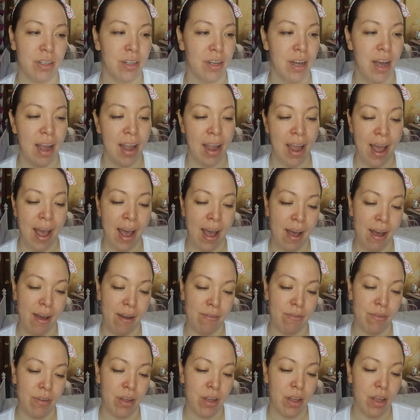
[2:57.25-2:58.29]
I
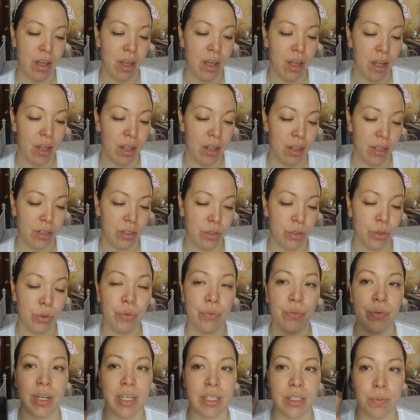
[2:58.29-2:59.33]
have the Too
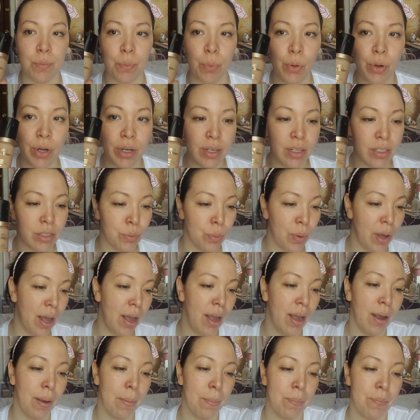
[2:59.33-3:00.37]
Faced Born This
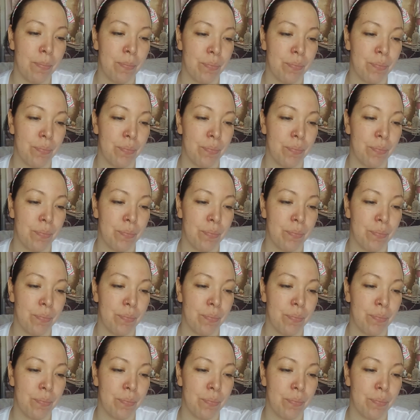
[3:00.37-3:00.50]
Way.